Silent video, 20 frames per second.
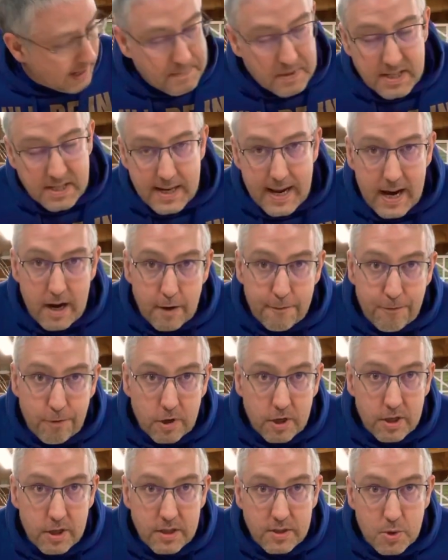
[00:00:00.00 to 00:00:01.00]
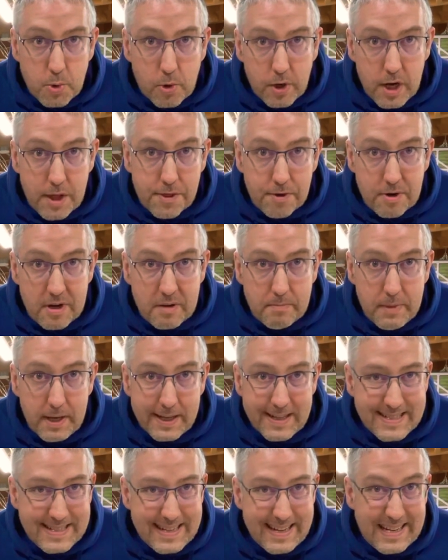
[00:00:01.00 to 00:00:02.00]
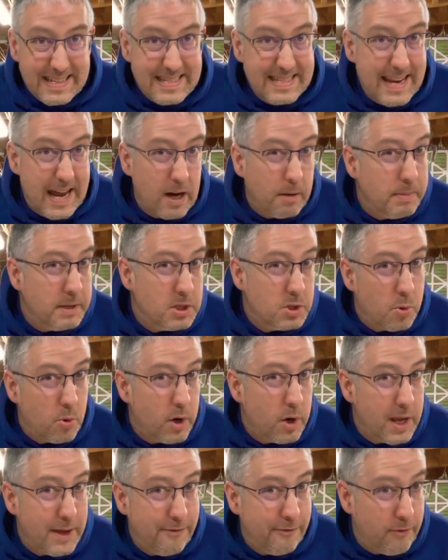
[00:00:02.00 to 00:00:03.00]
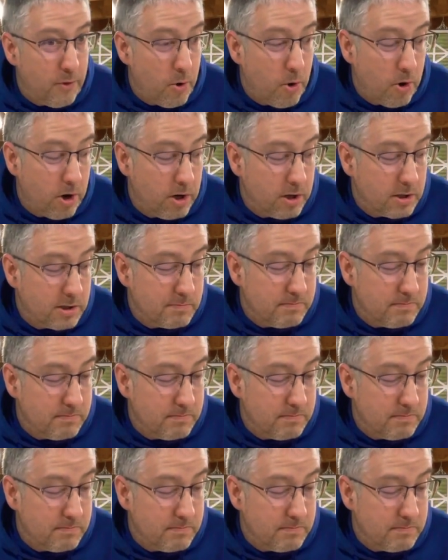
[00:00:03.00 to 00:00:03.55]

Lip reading: it down for a good 20-30 minutes, and it's now been 24,